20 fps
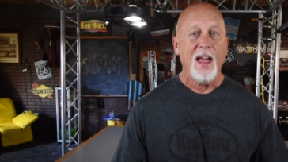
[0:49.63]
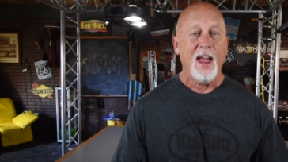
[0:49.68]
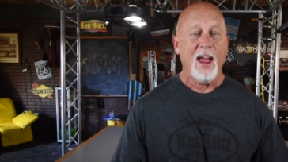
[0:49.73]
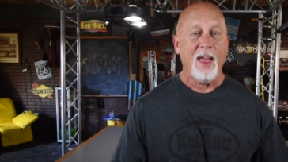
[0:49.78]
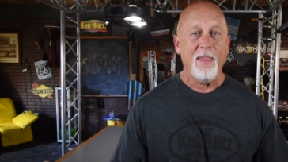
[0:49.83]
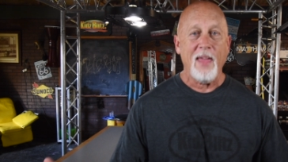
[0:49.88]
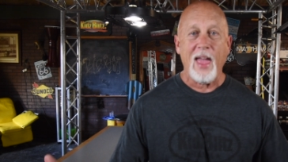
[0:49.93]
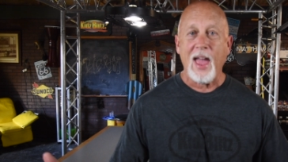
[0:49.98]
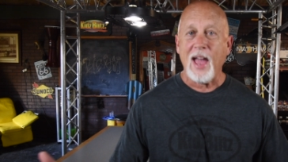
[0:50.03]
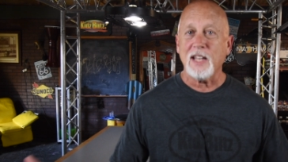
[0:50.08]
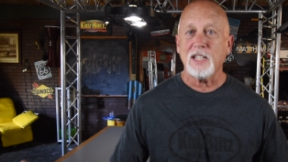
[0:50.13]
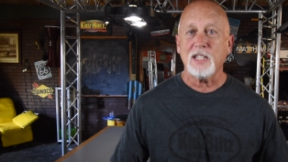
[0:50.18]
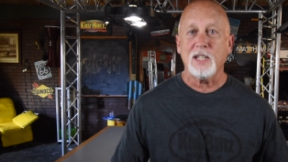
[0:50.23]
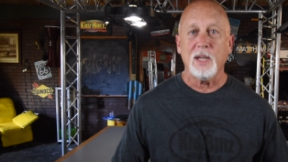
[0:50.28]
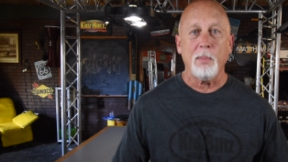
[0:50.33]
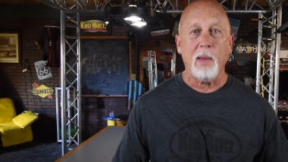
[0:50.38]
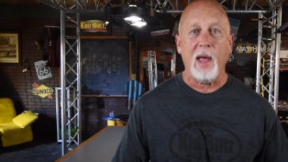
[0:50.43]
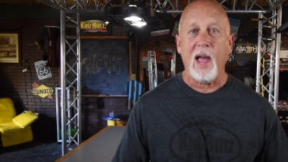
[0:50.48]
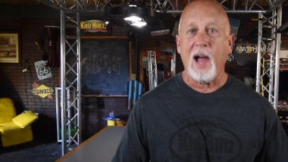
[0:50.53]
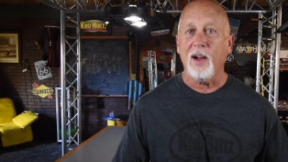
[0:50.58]
And they asked
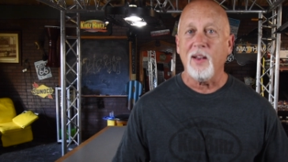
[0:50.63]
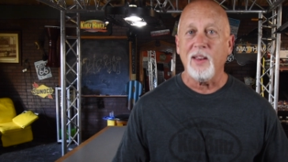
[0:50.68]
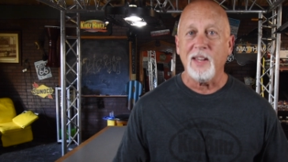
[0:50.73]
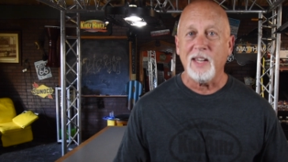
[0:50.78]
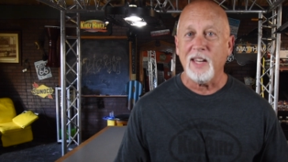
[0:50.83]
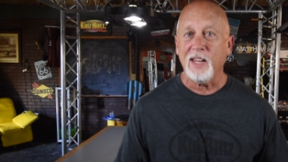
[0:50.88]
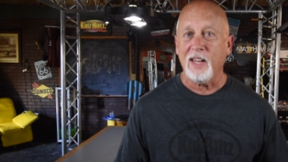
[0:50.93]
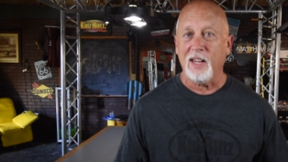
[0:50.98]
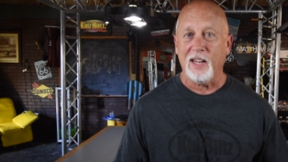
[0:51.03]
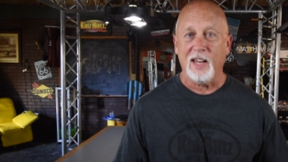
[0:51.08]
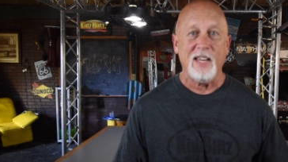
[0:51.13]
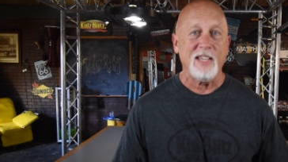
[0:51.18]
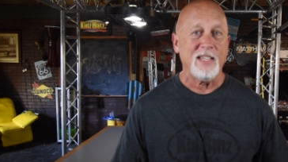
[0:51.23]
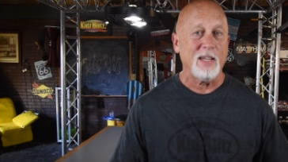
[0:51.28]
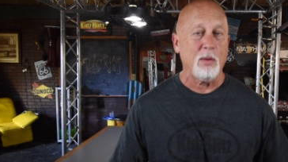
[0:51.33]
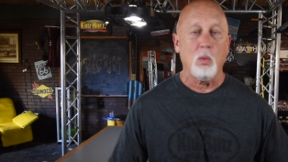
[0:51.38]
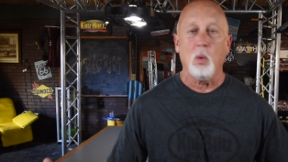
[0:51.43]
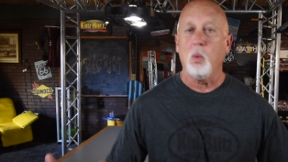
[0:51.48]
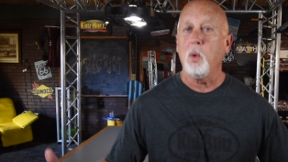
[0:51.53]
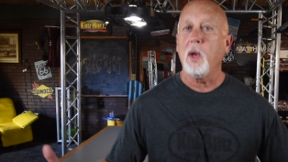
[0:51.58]
him how he did it. He
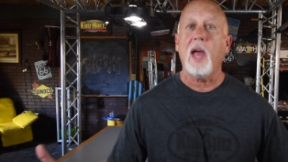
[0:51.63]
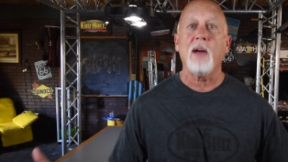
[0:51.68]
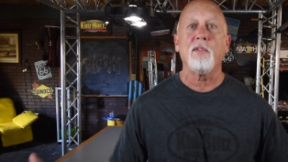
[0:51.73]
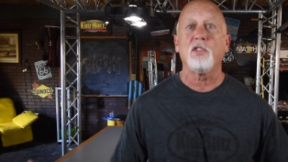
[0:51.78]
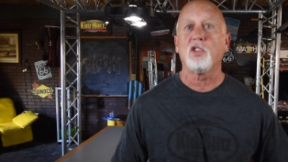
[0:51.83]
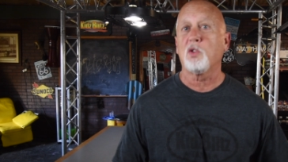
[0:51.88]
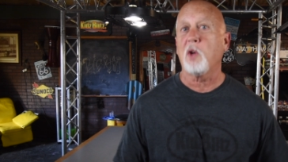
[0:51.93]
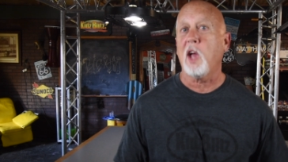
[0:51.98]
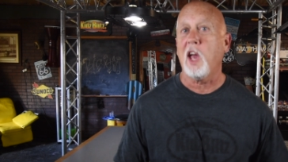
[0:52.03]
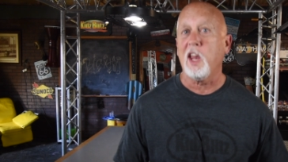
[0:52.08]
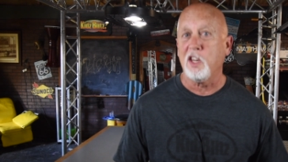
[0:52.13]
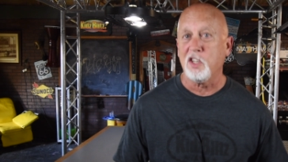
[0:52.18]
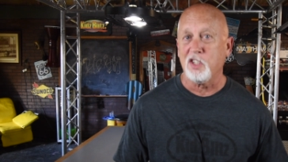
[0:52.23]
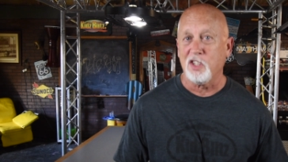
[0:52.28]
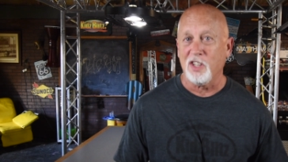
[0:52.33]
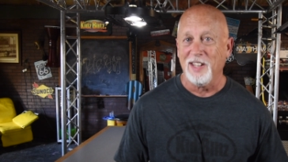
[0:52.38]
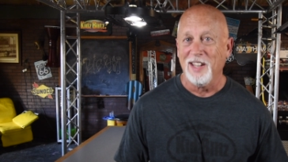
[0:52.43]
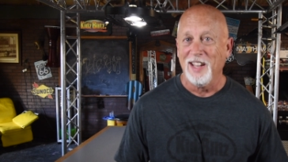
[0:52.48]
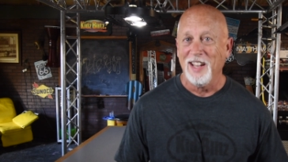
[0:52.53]
said, well, we have a strategy.